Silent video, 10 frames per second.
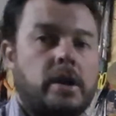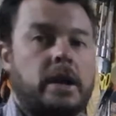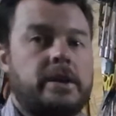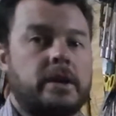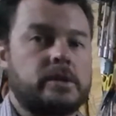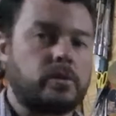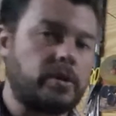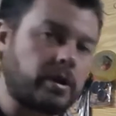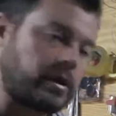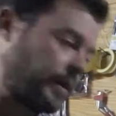really does
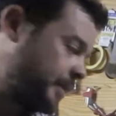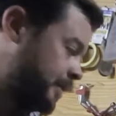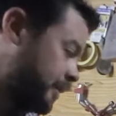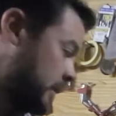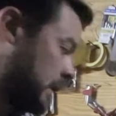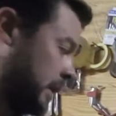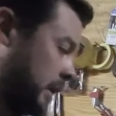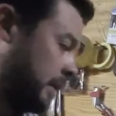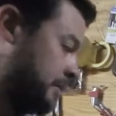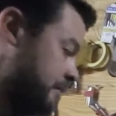work.
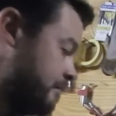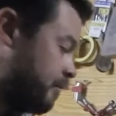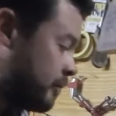The